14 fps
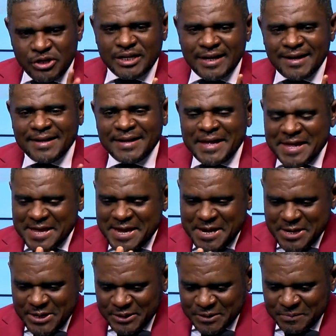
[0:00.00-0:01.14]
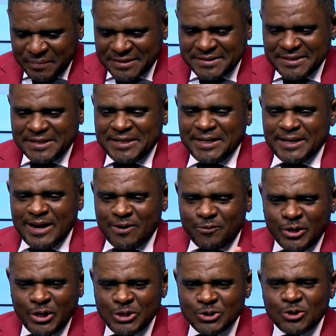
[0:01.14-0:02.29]
year, in this particular
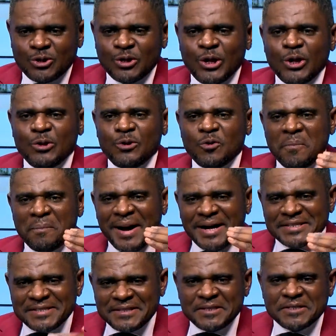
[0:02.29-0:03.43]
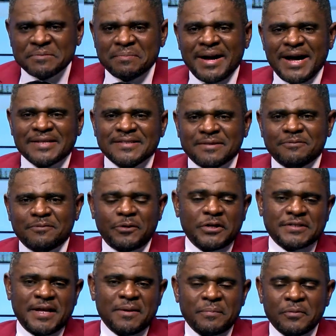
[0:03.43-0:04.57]
region, you must disburse, for
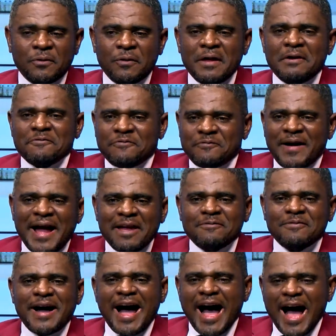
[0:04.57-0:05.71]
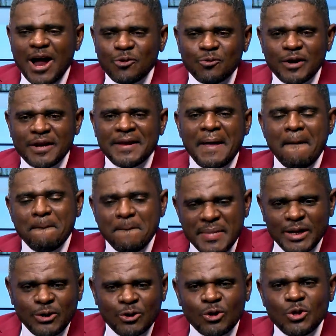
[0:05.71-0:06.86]
example, 500
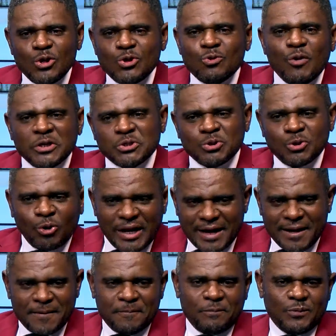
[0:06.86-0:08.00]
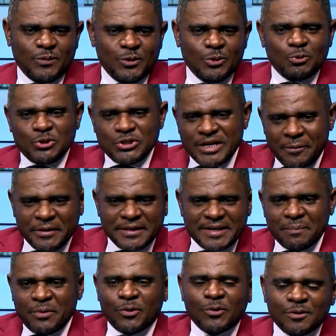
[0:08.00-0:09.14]
million US dollar to
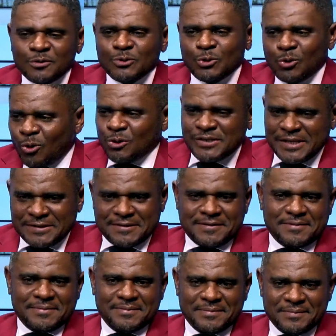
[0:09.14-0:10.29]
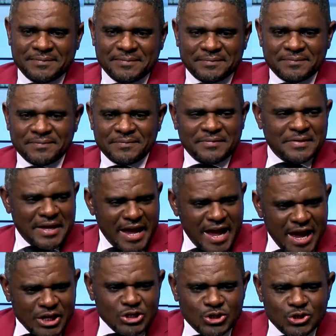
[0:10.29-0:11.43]
charitable causes,
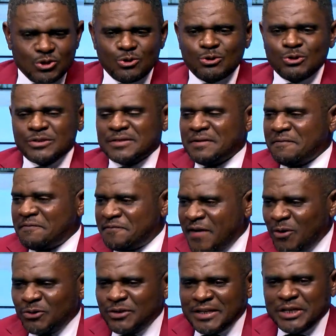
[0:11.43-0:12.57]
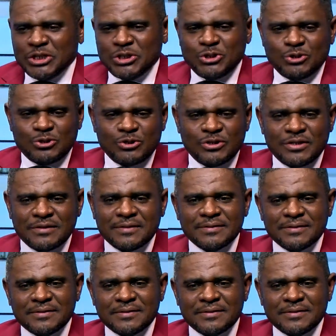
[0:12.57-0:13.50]
NGOs, foundation,